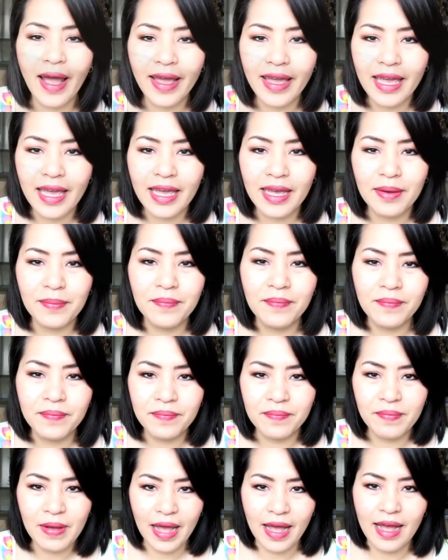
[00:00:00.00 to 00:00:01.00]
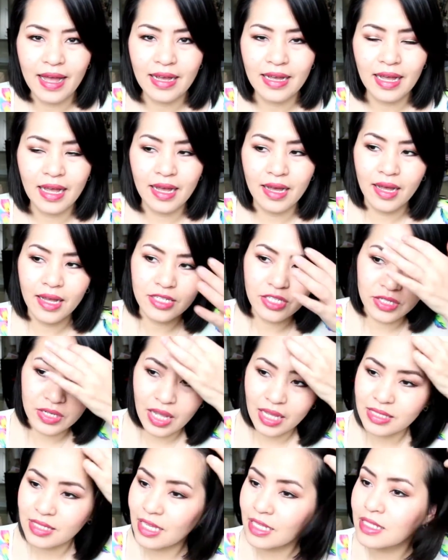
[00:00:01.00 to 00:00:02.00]
I am back. As you
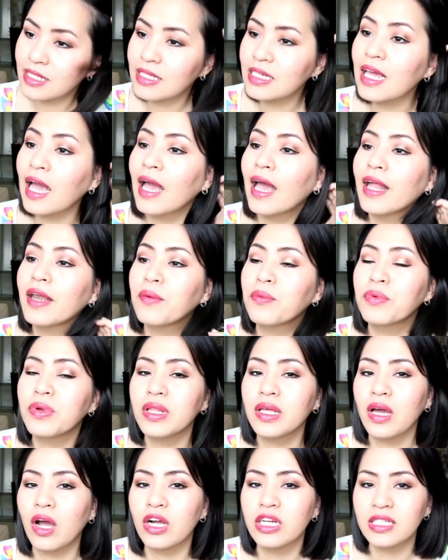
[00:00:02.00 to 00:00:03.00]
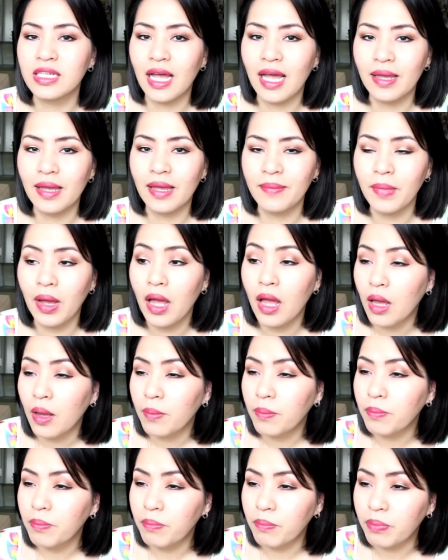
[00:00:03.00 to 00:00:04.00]
guys can see, I had a really hard time
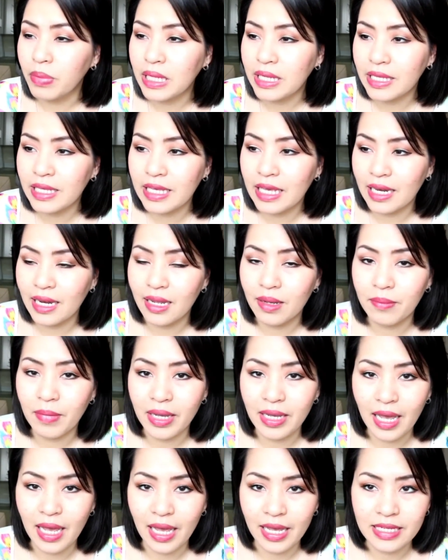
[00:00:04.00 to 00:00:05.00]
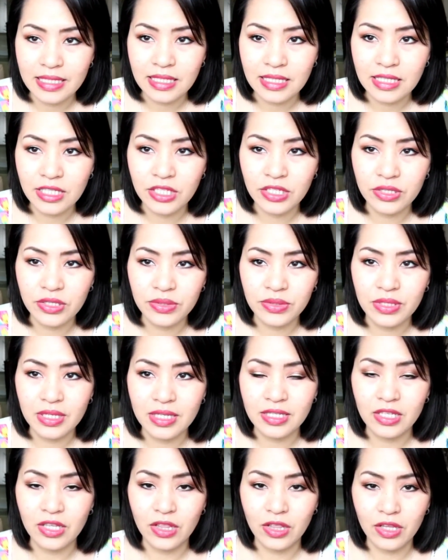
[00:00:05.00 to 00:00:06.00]
getting my eyes to
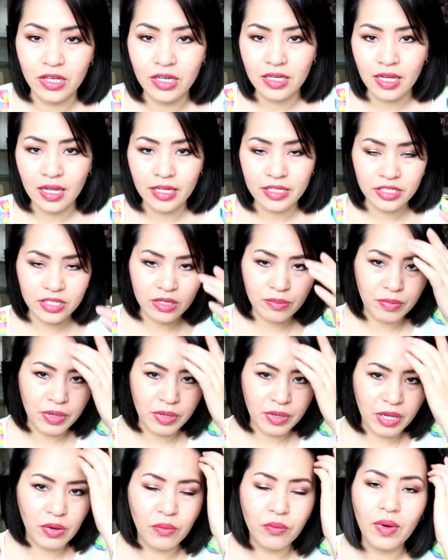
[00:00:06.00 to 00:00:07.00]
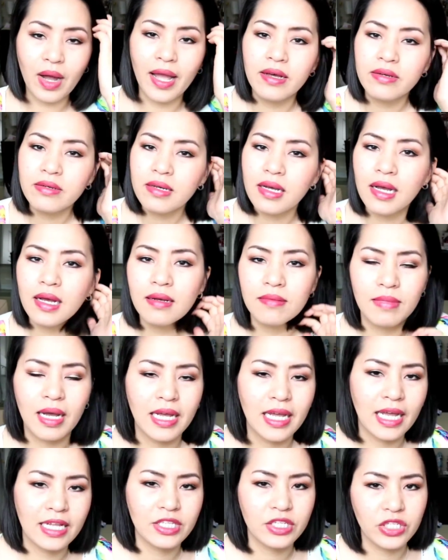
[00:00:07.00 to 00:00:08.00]
this look. It took me a while.
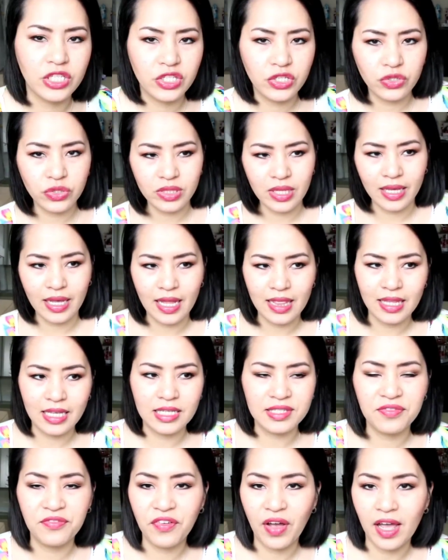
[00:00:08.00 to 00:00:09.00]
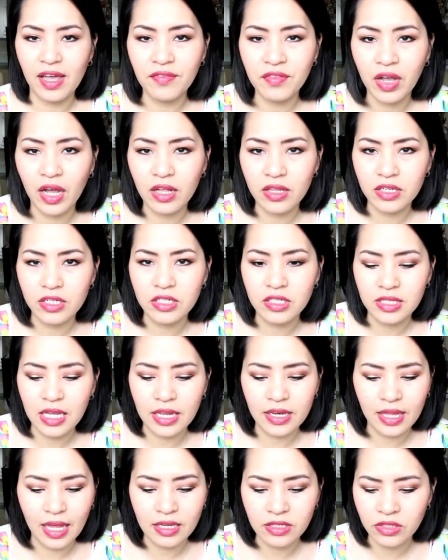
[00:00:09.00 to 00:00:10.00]
I had to use like at least 5 colors,
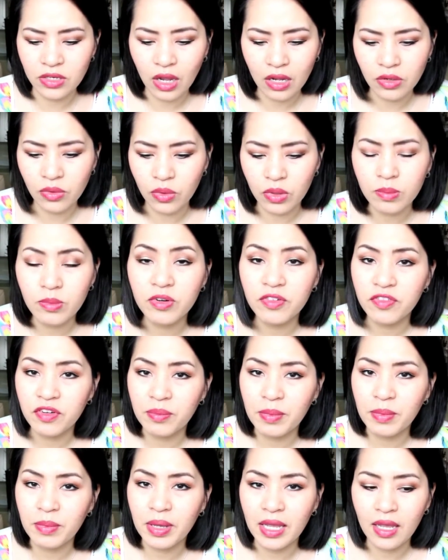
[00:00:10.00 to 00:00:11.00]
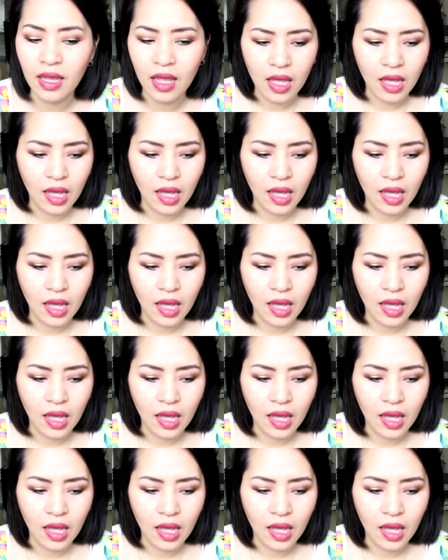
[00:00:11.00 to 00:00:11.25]
and that's not normal for me.